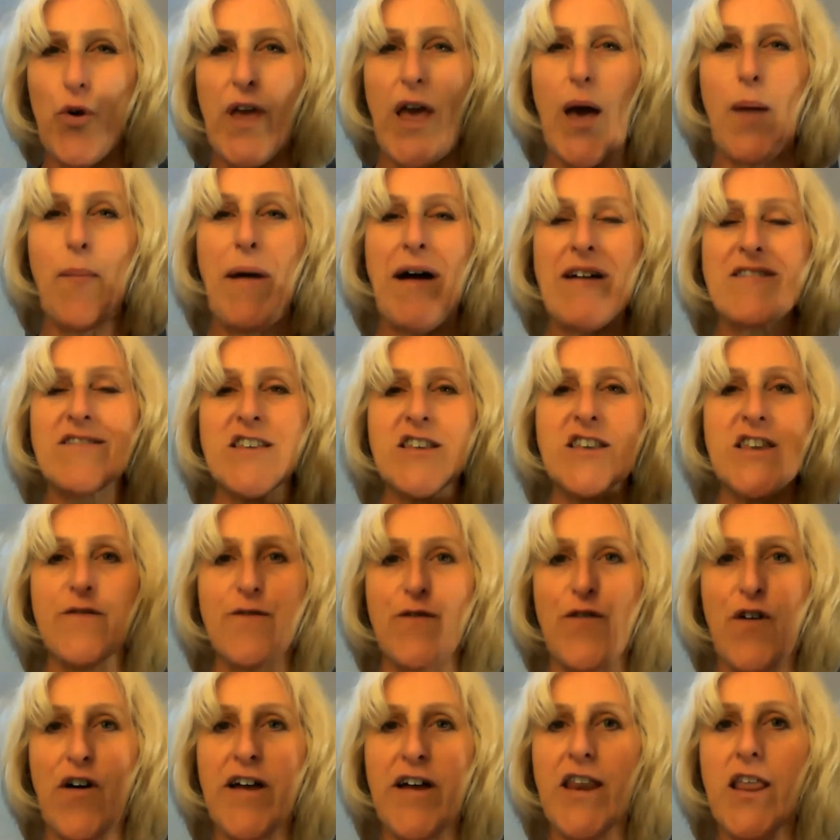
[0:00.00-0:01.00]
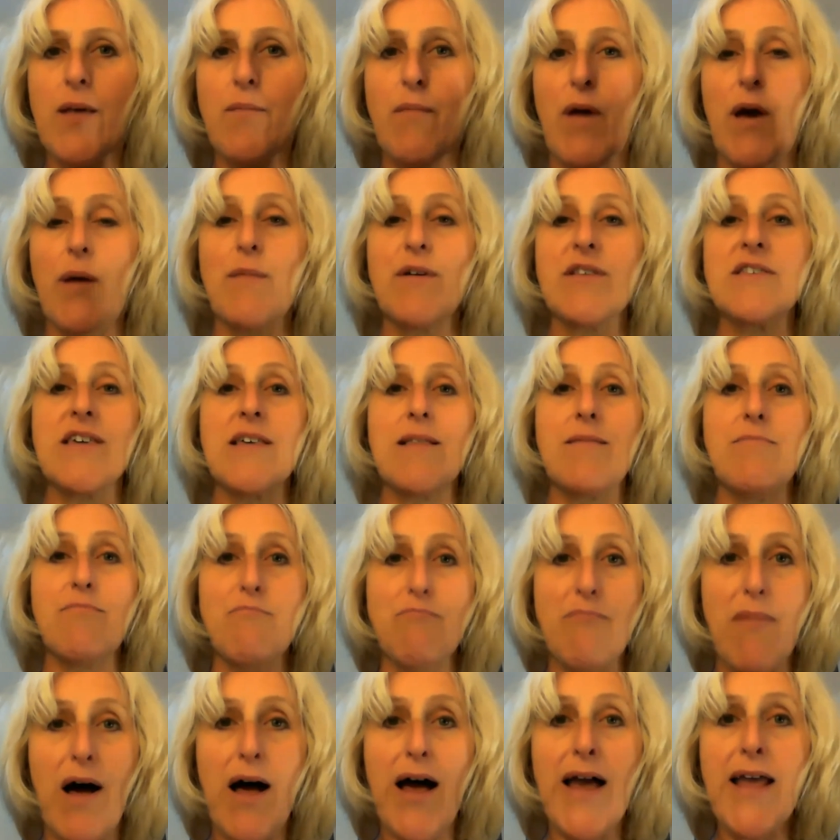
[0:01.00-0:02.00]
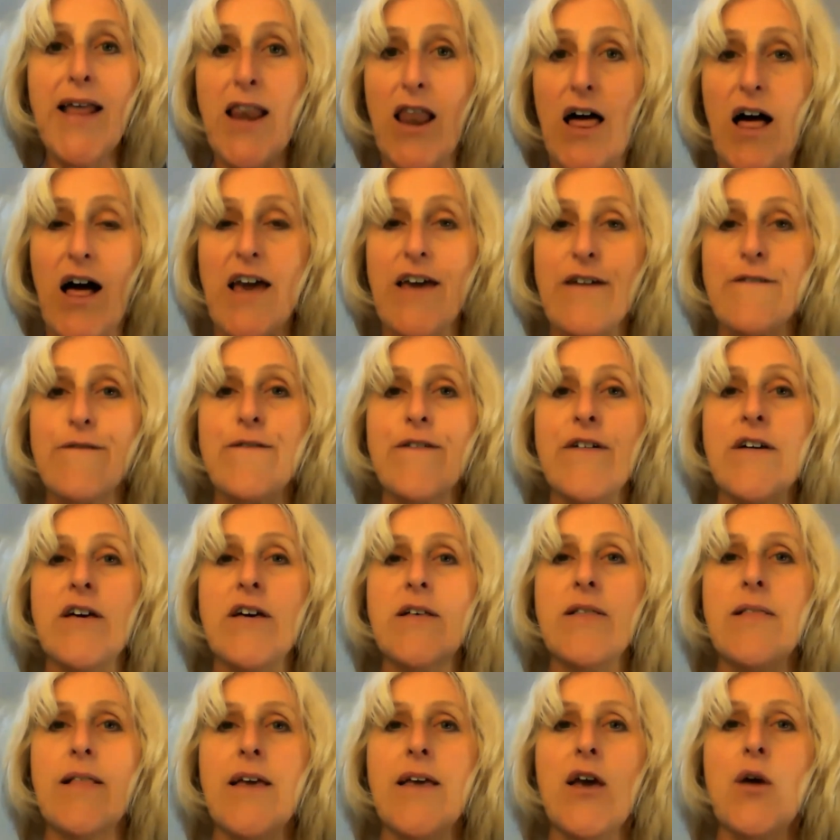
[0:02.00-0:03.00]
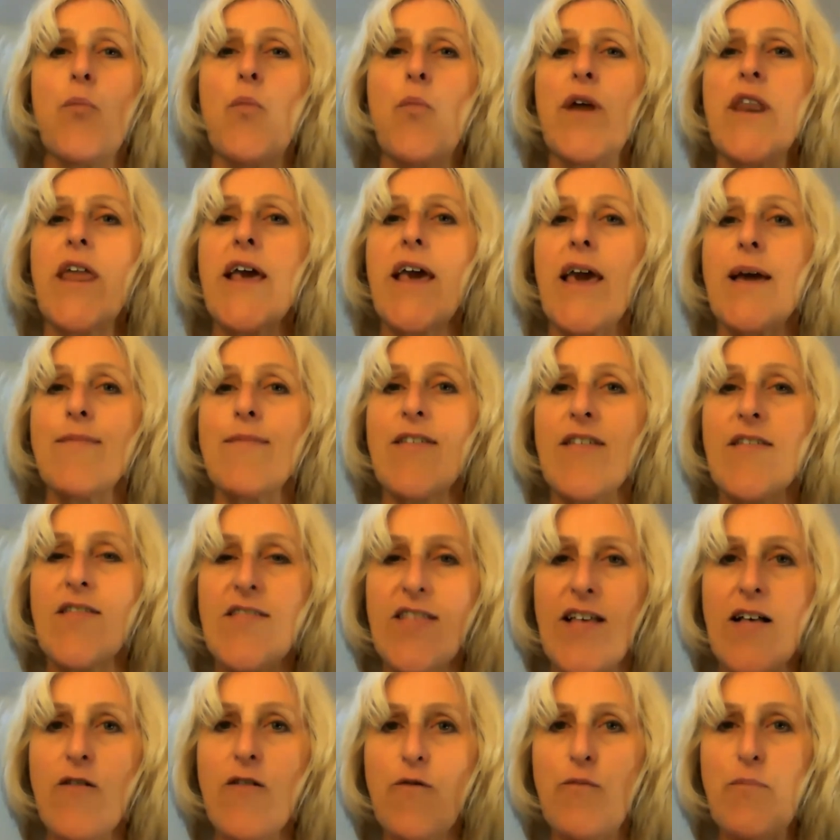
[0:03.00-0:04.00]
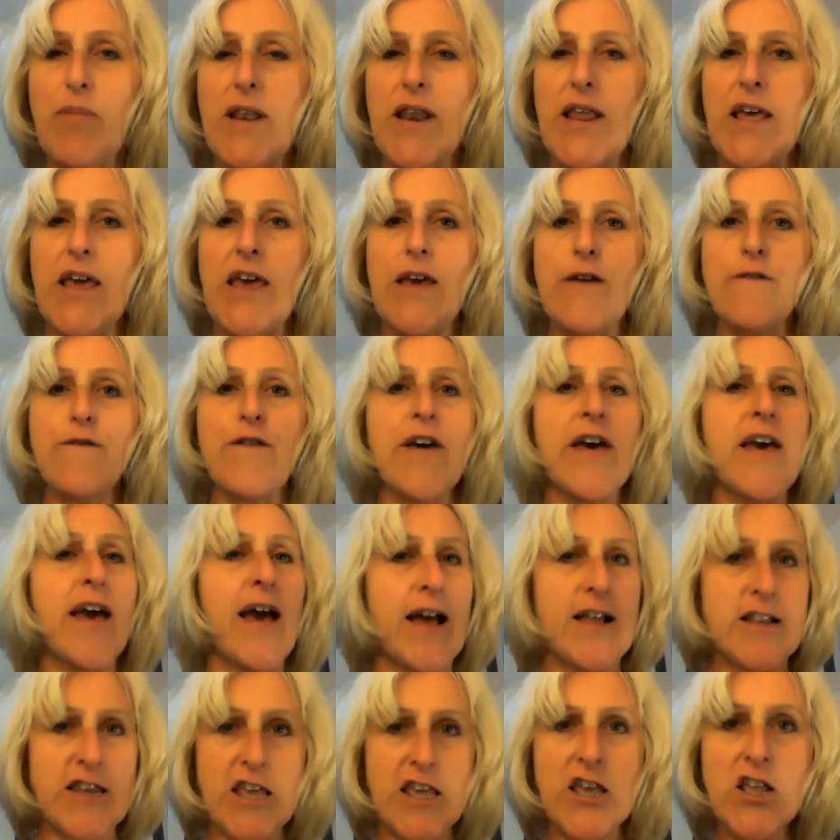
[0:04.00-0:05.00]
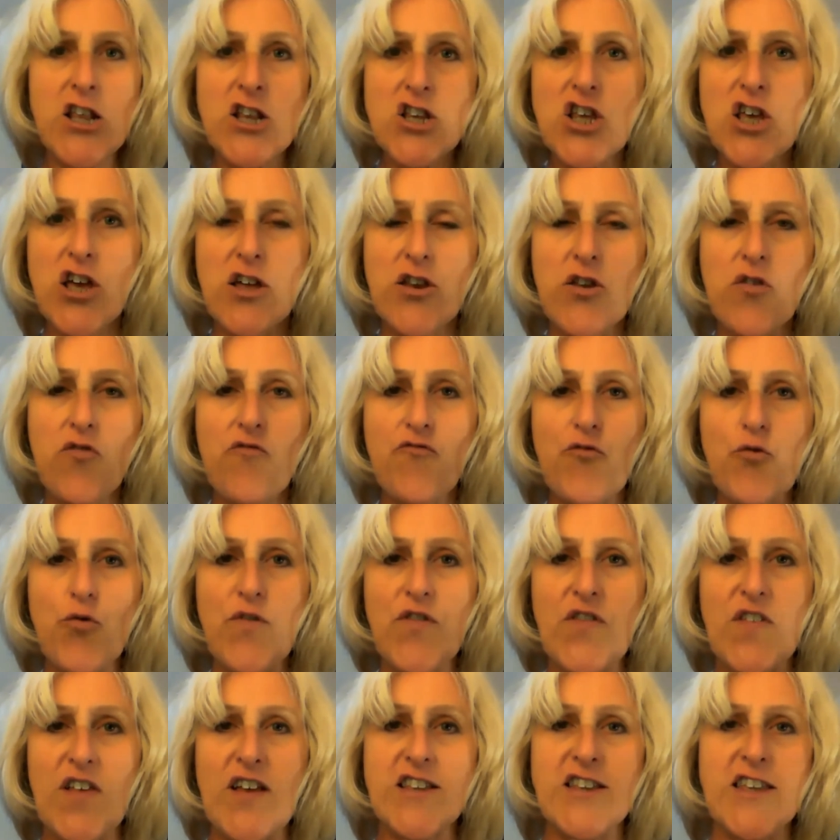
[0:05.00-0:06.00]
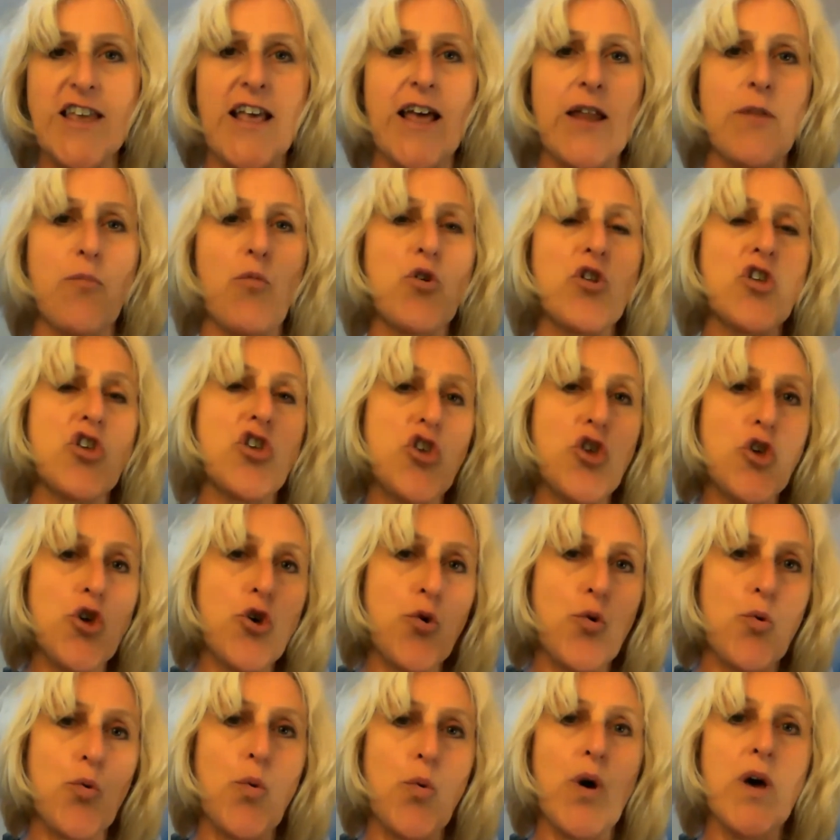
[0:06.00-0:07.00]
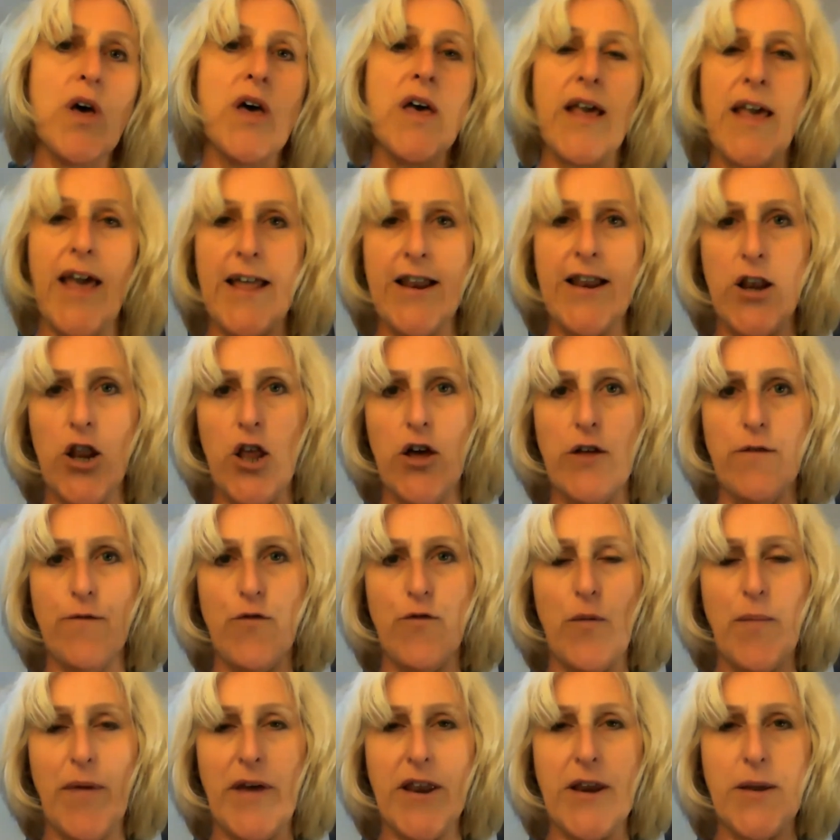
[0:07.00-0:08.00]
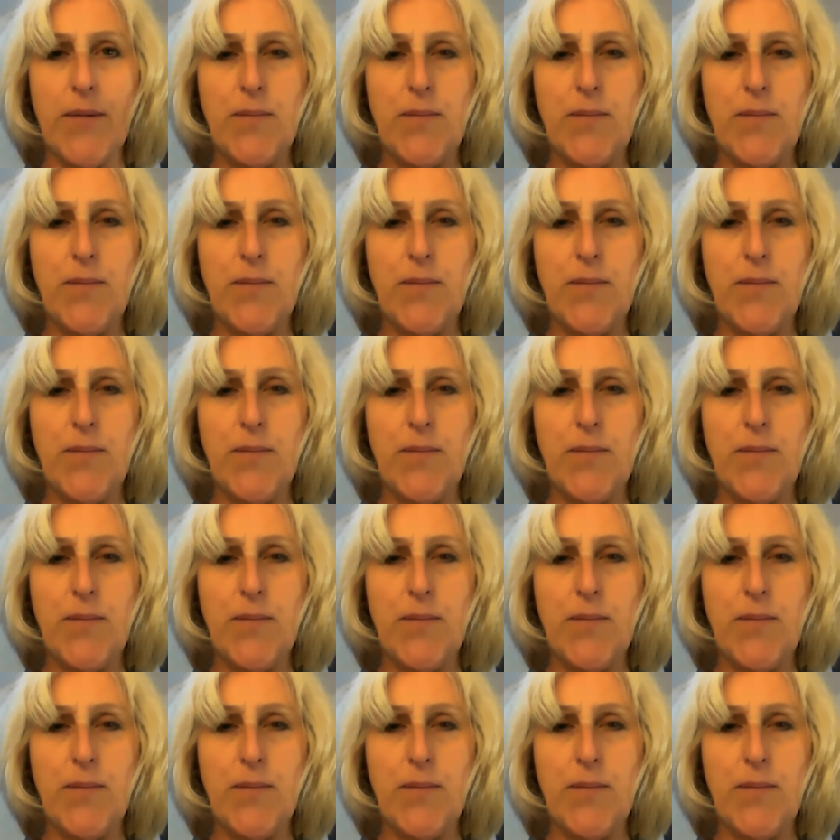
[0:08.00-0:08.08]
about a defining moment in my life when it came to self-belief and internal rule setting and what you can learn from it.